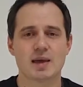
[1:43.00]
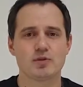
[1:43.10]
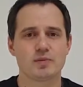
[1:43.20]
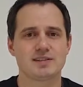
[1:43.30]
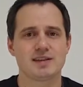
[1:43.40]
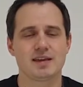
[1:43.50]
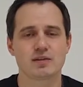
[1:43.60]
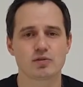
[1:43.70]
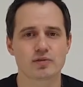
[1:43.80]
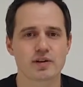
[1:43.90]
you may take
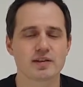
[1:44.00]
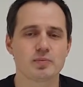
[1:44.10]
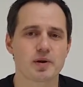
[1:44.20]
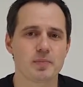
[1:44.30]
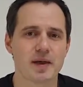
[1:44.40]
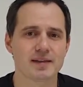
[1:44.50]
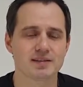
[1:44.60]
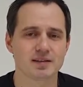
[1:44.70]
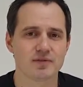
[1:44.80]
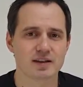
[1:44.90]
an already prepared
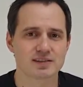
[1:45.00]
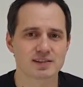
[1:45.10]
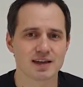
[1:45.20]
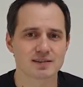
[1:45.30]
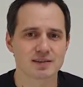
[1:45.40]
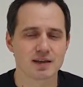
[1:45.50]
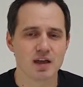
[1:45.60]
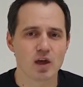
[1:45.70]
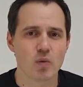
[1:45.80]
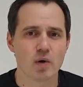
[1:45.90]
and advanced text
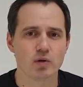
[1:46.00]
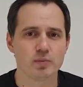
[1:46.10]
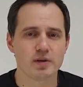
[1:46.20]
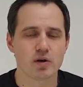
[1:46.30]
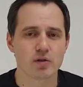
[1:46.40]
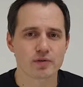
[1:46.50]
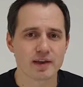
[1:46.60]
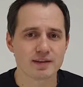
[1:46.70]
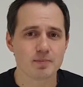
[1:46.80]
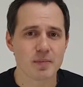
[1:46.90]
where will be
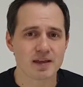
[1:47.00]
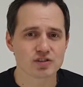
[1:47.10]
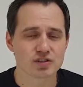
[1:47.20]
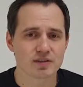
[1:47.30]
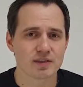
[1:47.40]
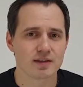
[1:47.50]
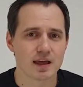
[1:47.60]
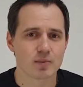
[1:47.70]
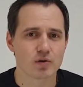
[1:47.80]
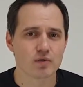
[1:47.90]
already mentioned the
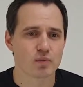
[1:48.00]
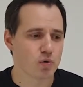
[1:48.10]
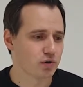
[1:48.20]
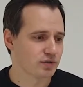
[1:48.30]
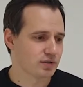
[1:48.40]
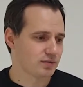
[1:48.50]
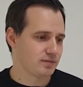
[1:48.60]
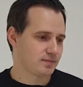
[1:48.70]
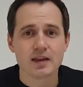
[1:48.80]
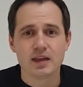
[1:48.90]
number of words.
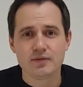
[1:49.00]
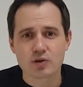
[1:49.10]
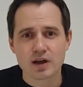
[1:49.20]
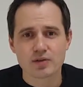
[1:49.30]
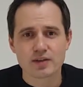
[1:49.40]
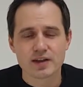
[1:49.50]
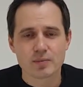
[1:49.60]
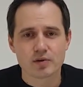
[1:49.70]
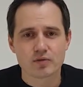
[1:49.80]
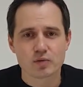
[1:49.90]
If you count the
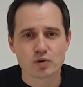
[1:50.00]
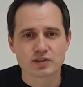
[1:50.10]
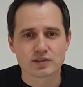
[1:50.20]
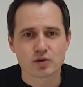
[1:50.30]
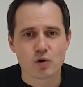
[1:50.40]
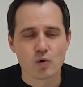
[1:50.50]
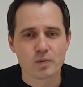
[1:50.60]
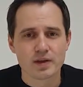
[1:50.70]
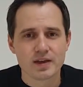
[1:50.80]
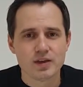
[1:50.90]
number of words at
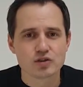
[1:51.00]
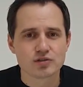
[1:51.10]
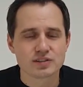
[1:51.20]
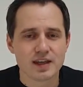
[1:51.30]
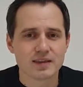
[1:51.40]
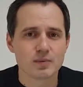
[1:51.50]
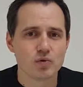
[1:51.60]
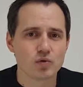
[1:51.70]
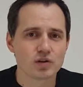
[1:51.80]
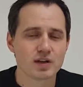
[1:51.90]
home, you should take the
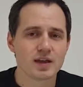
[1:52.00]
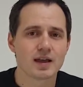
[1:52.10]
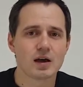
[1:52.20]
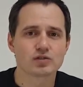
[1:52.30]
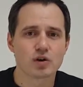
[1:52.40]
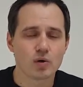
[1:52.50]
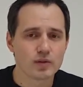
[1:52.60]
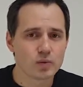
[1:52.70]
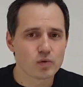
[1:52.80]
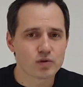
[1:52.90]
book, count all
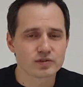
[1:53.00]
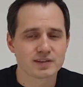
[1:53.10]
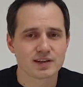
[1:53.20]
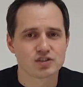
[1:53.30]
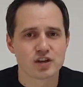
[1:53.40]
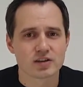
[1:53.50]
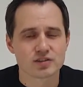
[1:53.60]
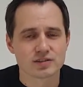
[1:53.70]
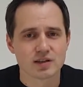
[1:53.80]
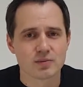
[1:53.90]
the words,
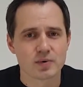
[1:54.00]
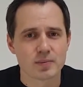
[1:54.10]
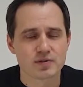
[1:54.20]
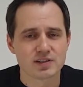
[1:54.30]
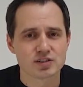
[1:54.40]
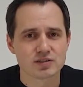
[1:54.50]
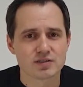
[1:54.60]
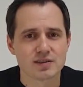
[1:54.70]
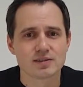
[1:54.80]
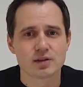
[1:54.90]
conjunctions and
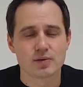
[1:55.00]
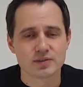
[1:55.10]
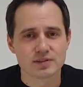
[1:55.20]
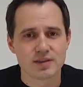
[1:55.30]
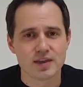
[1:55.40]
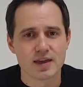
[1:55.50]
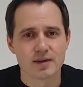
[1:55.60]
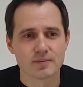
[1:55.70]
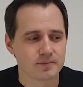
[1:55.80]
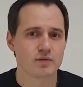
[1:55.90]
prepositions that are written
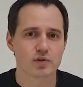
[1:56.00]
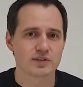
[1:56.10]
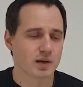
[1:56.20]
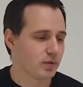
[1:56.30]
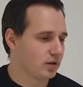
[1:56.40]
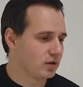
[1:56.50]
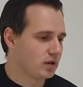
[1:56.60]
there. For example,